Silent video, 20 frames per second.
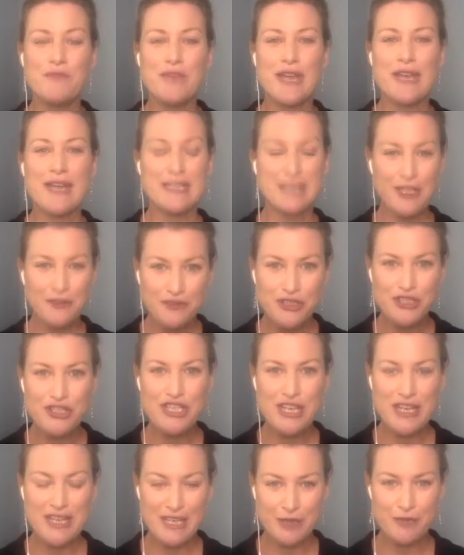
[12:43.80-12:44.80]
I'd love to
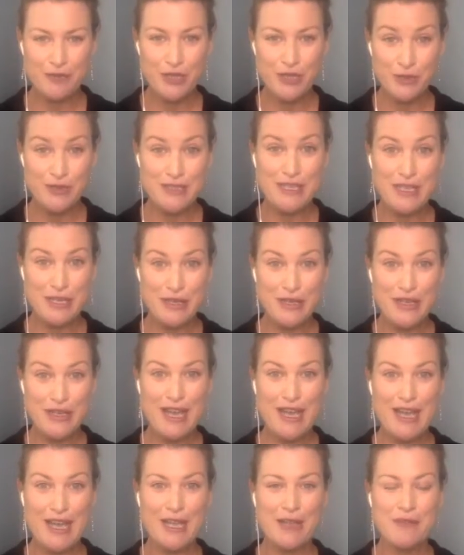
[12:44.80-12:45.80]
share that with you. Is that
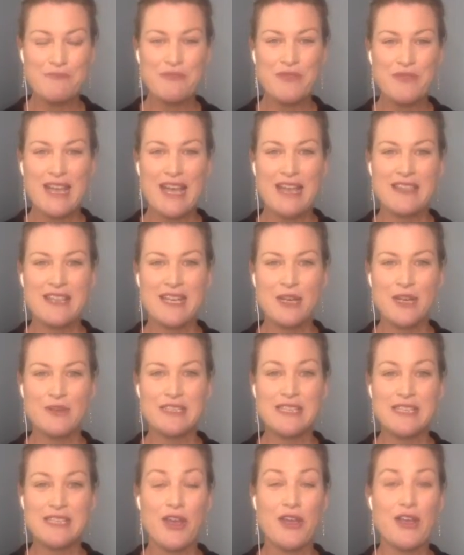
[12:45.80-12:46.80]
okay? And then I will
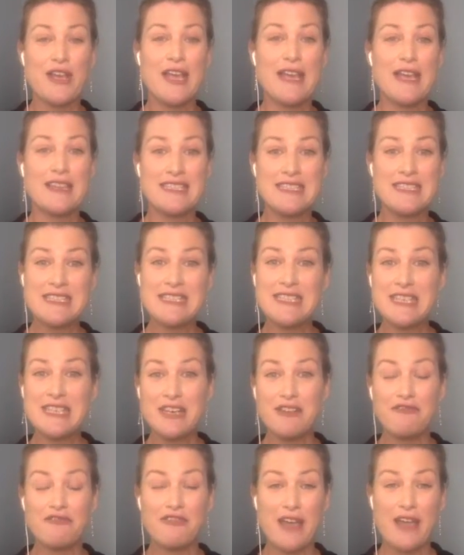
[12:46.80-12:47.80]
say, okay, this is a
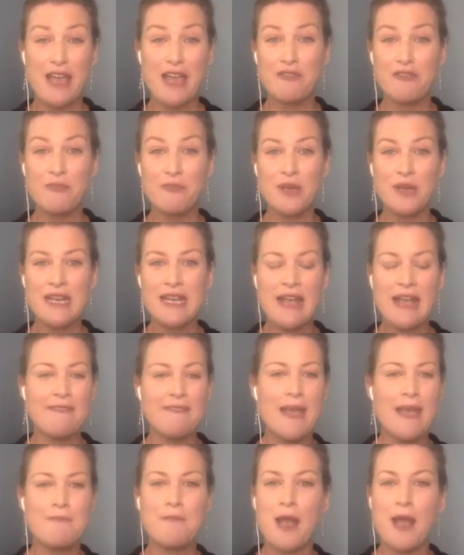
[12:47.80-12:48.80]
gift for everybody. And
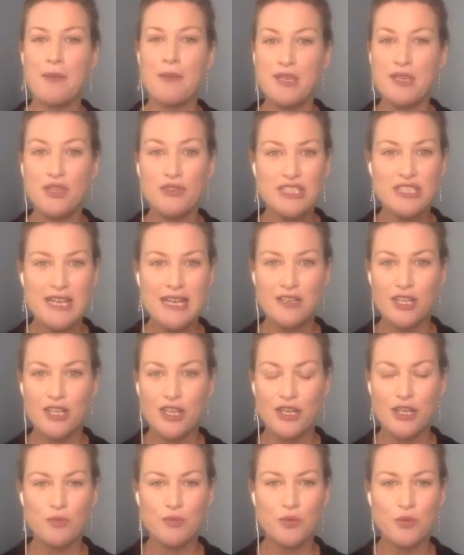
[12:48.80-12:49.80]
that might be your
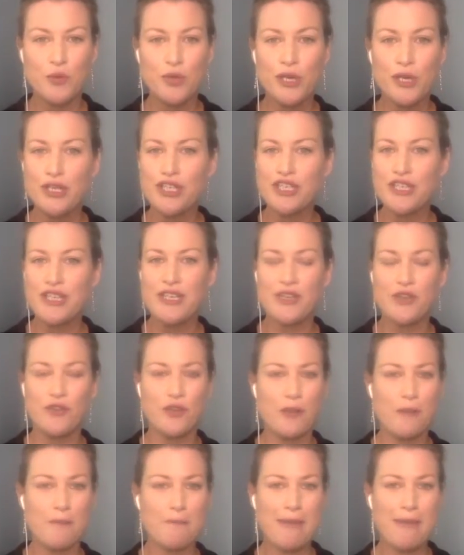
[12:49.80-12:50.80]
downloadable worksheet, your
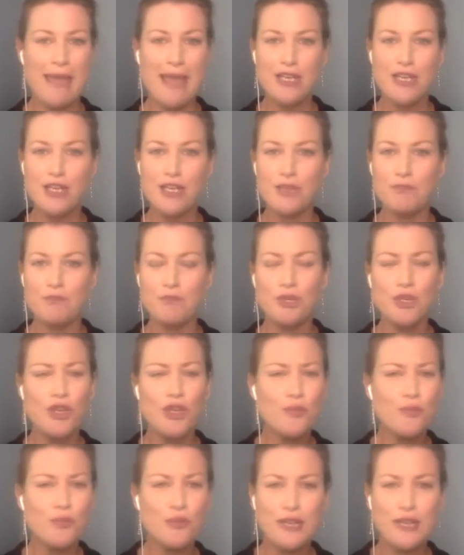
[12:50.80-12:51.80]
companion
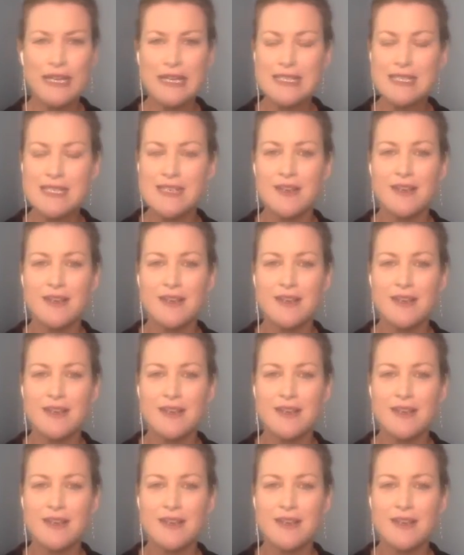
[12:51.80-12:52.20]
blueprint,